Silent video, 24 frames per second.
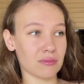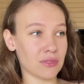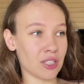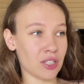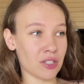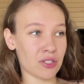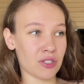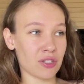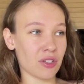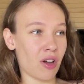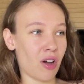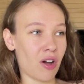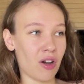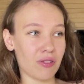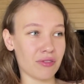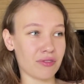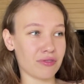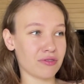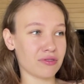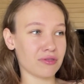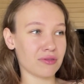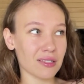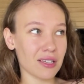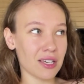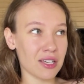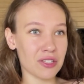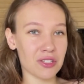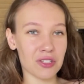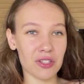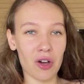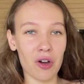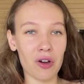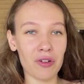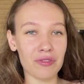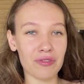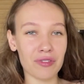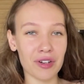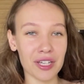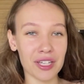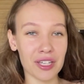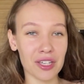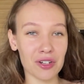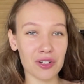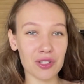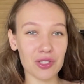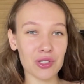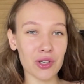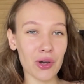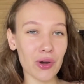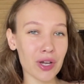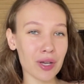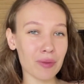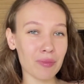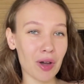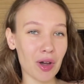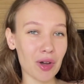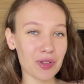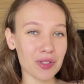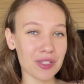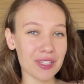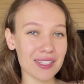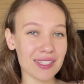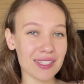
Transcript: it's off, I cannot talk about this